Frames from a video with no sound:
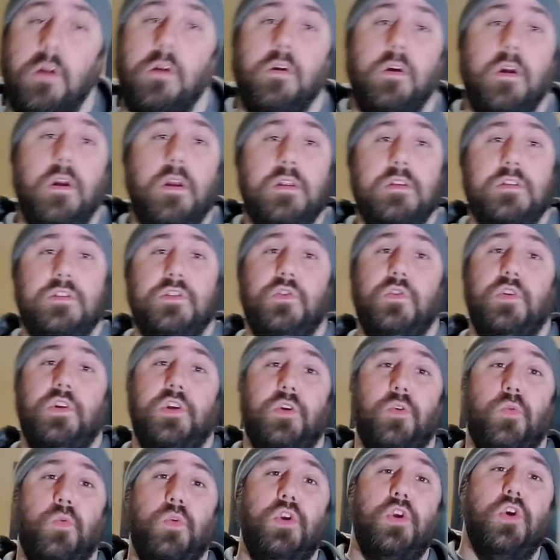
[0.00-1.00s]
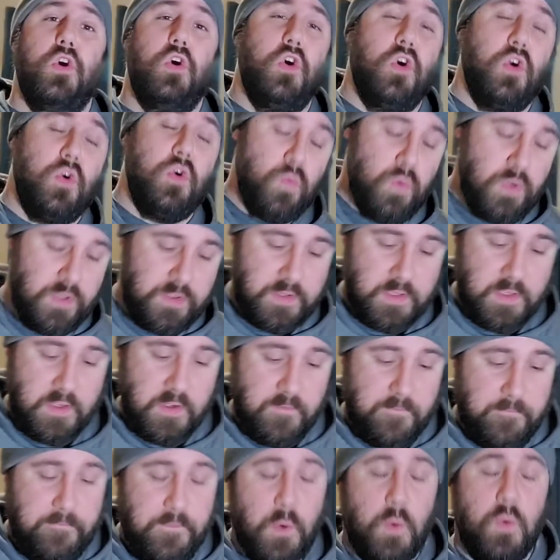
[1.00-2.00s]
right, so here we are with the
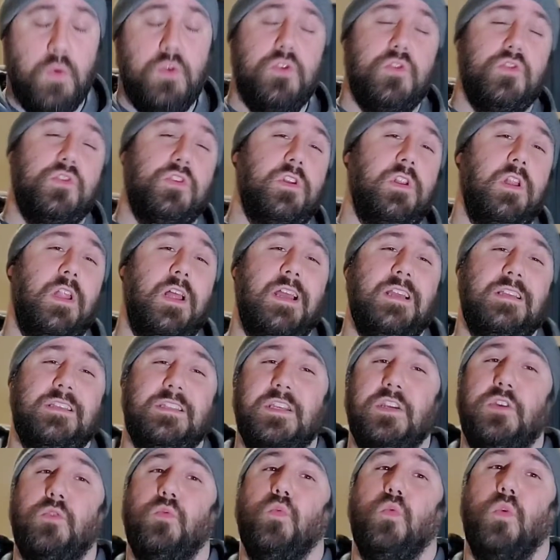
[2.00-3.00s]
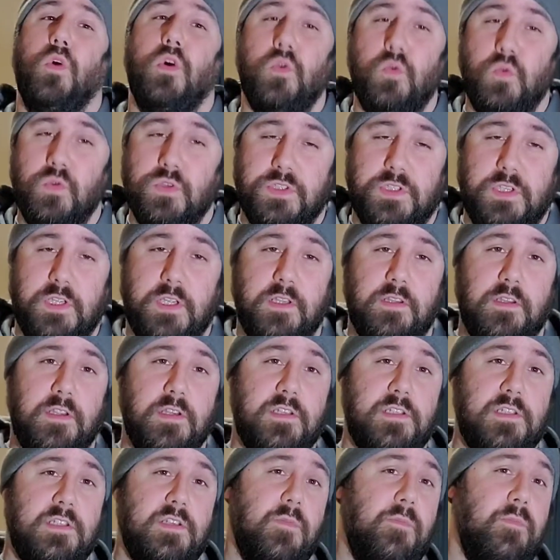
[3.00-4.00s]
Folgers Classic Roast. This
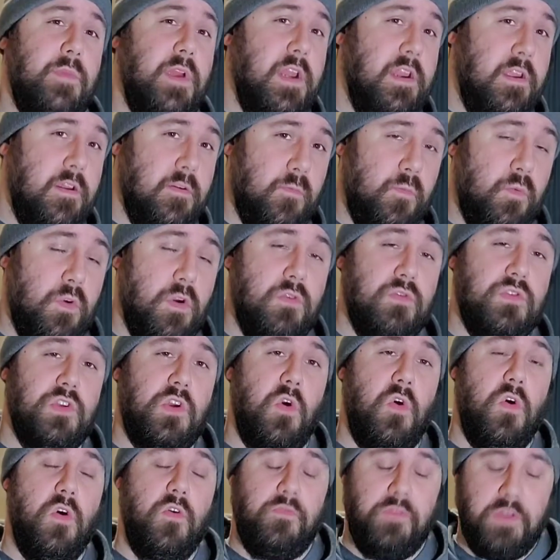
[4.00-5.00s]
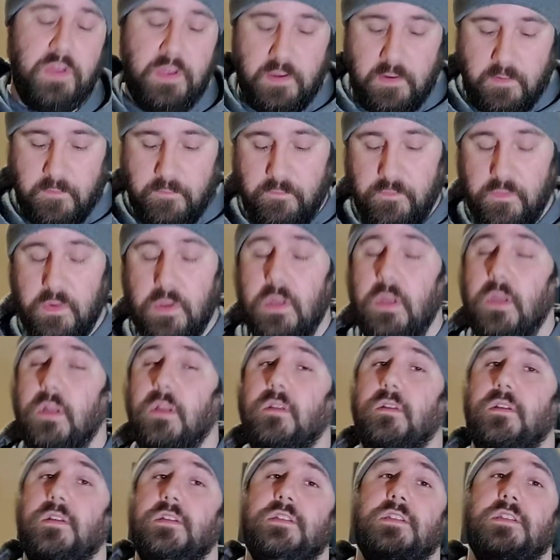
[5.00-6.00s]
is a medium roast coffee.
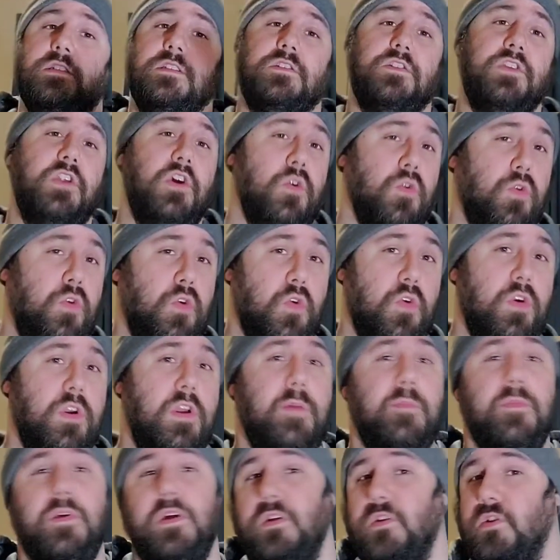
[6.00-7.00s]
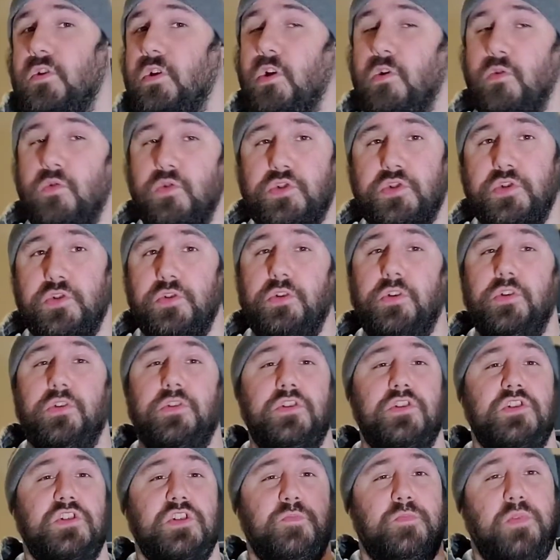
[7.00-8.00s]
This is no cream, no sugar.
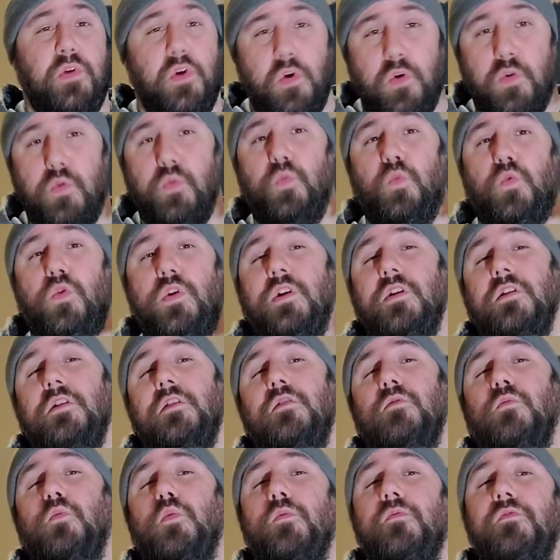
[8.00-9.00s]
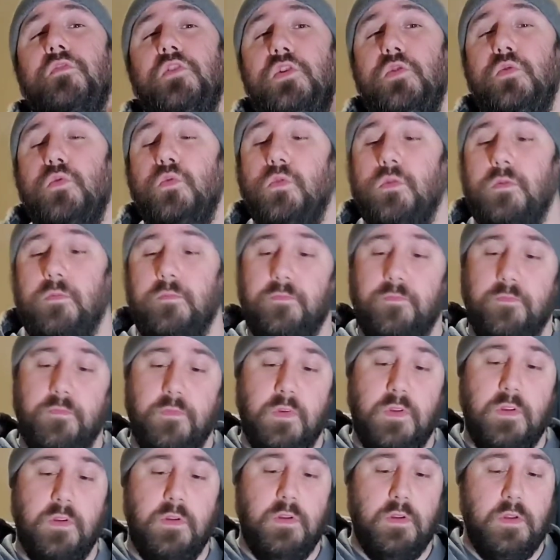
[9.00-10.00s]
This is part one of the review.
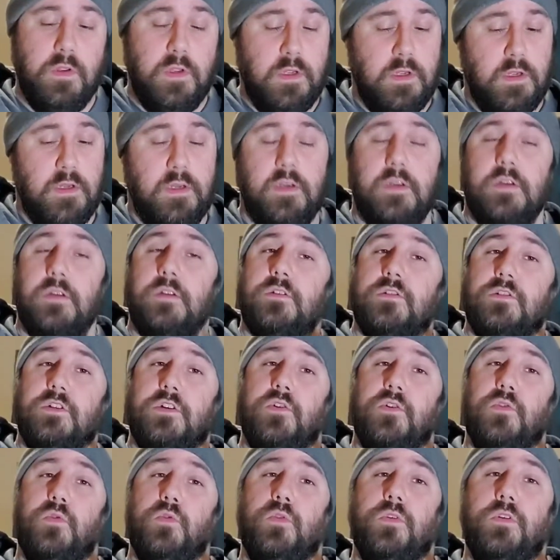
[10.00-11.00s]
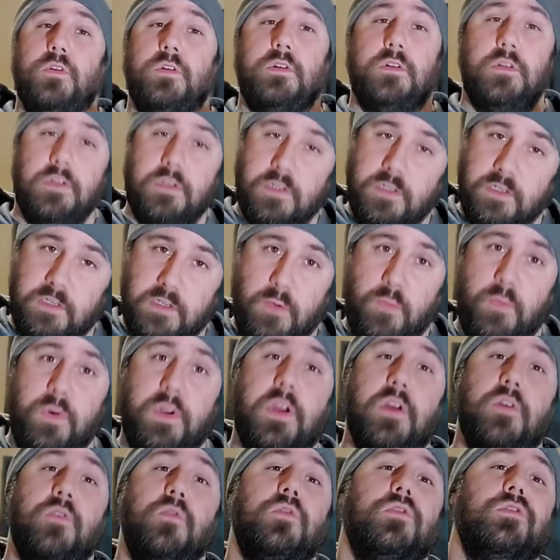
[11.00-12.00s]
So here we
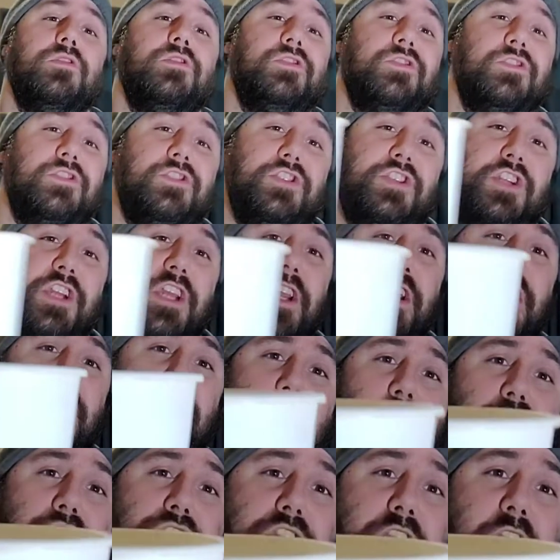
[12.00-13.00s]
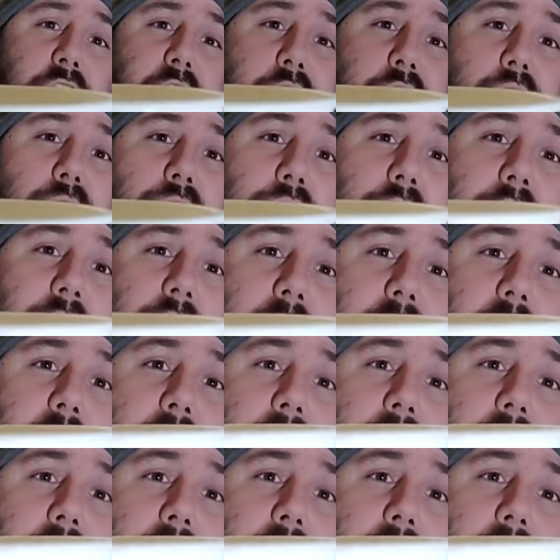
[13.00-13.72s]
go. Cheers, y'all. Look at that.